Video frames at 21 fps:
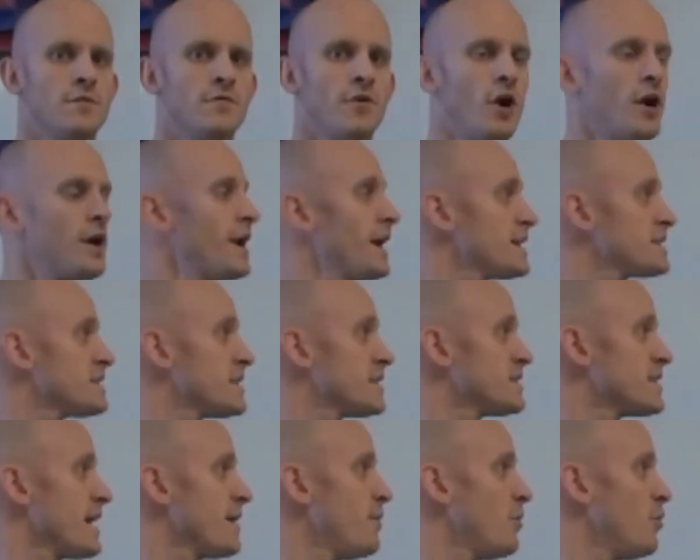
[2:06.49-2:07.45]
For our next
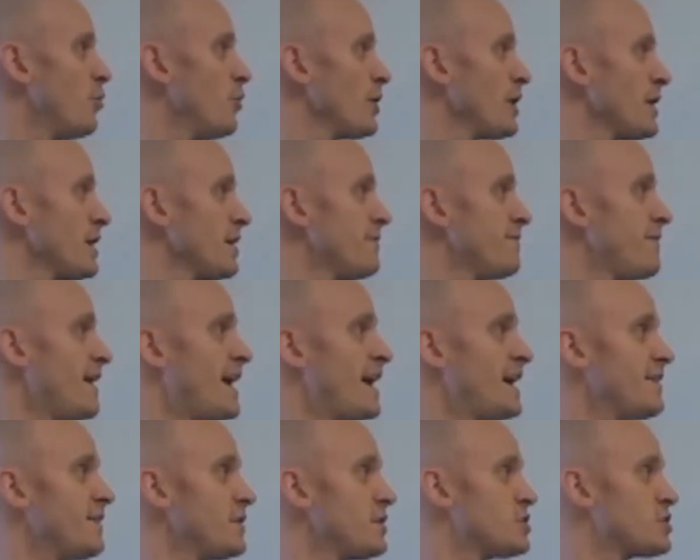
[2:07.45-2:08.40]
example, we're going to
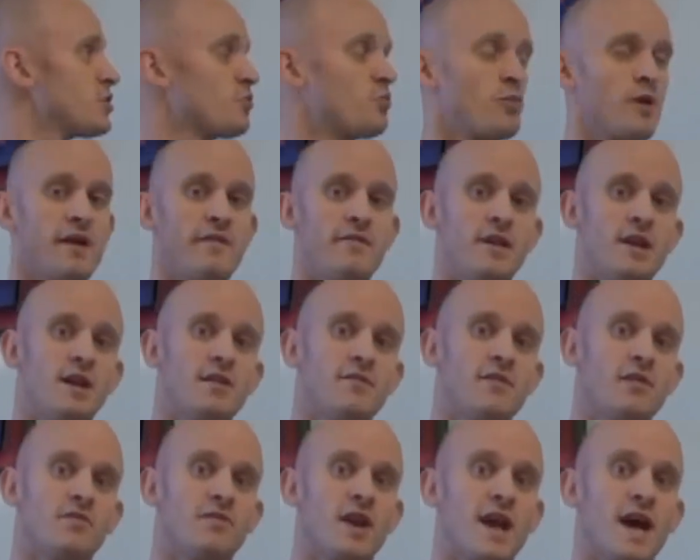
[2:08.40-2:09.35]
find the
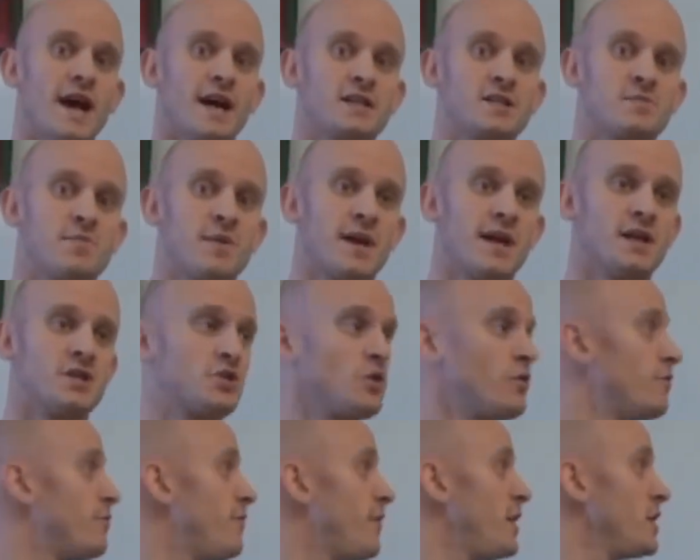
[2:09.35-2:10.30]
derivative of an
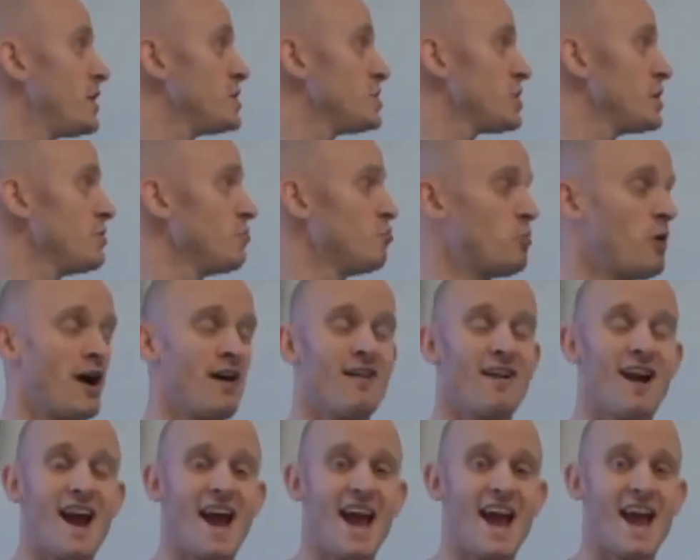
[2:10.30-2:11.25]
exponential function
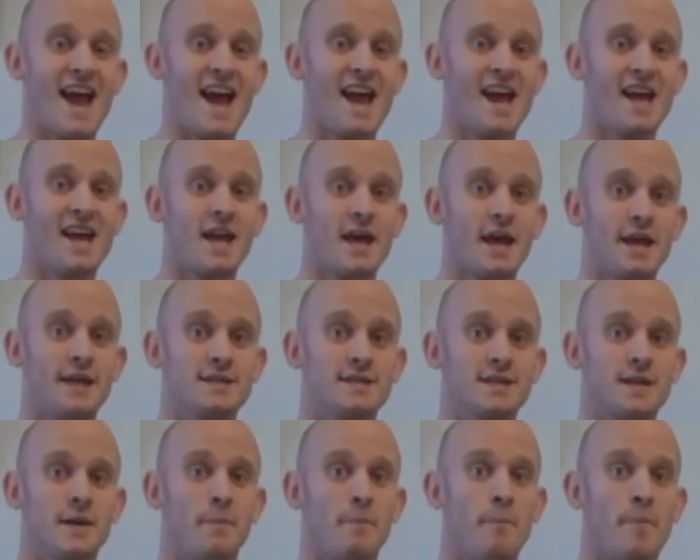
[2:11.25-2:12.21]
where a
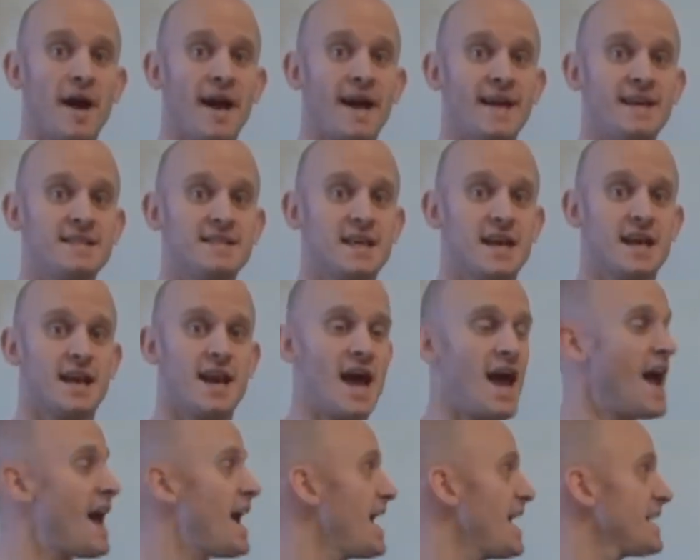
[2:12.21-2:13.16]
is the base and
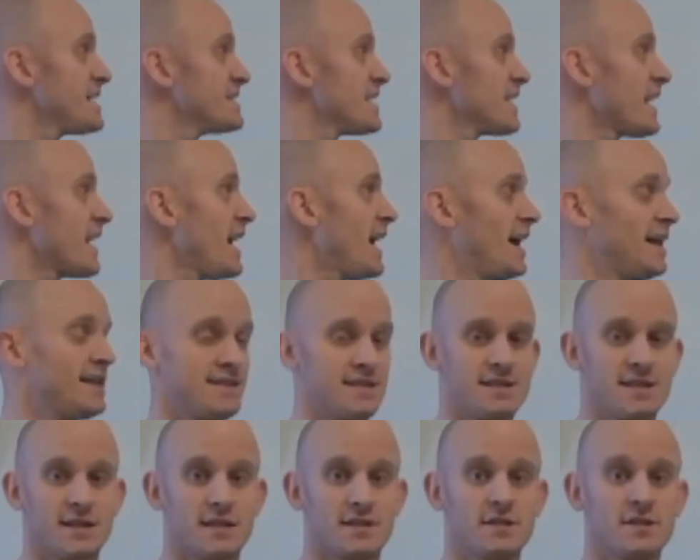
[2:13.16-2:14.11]
a is a
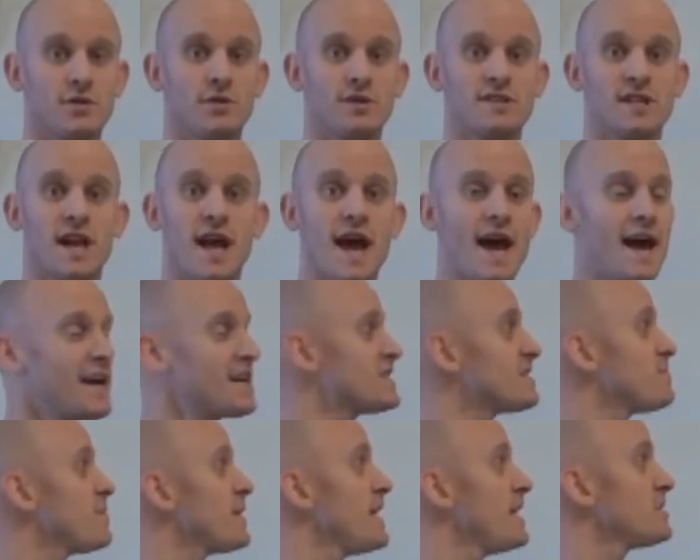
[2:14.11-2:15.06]
constant. So it's an
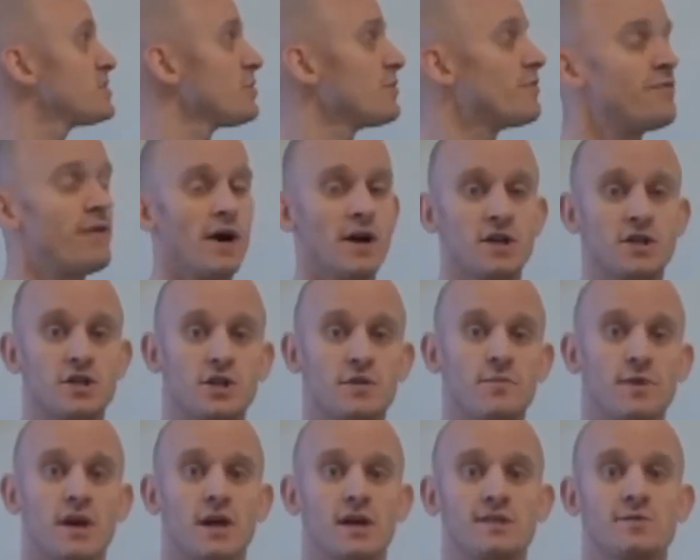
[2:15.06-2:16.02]
exponential
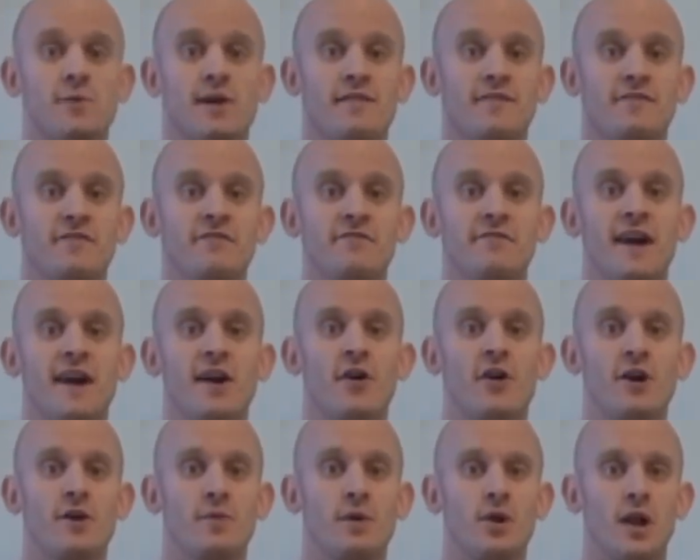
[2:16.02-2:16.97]
function because we have a
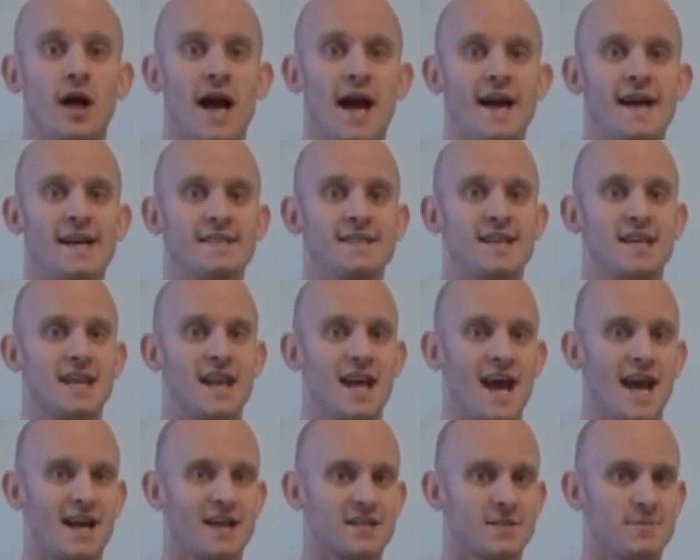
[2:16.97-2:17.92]
variable as an
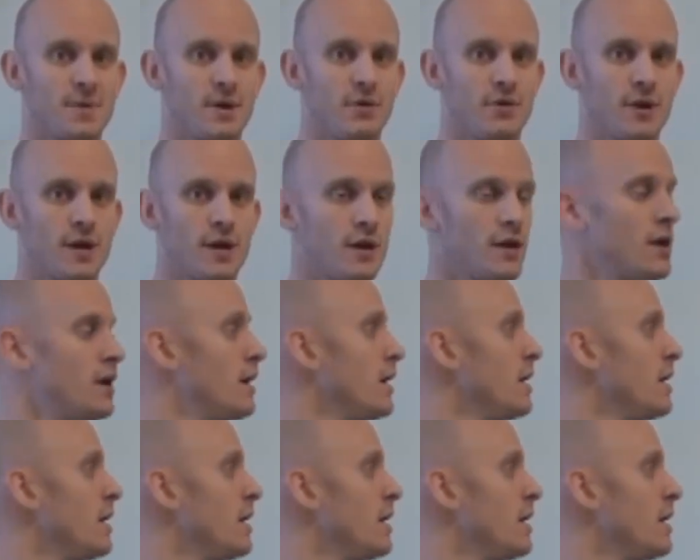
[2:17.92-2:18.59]
exponent.